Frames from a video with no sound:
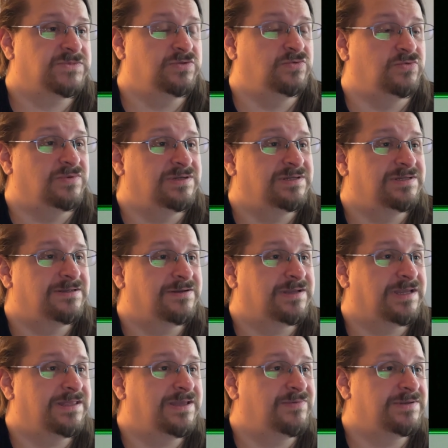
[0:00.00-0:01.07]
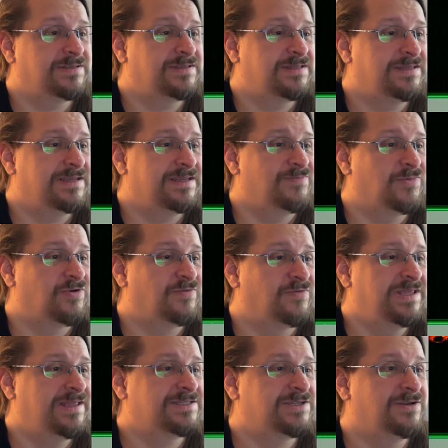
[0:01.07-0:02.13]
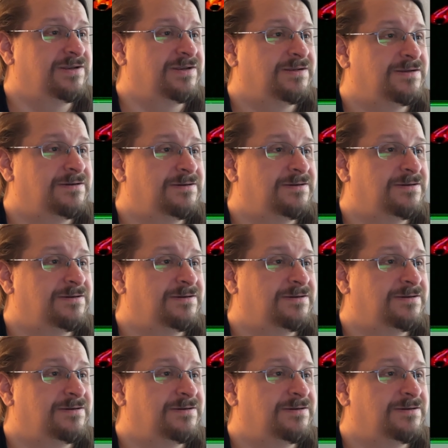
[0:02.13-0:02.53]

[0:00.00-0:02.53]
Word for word: Ooh, okay, um, didn't murder me, that's good.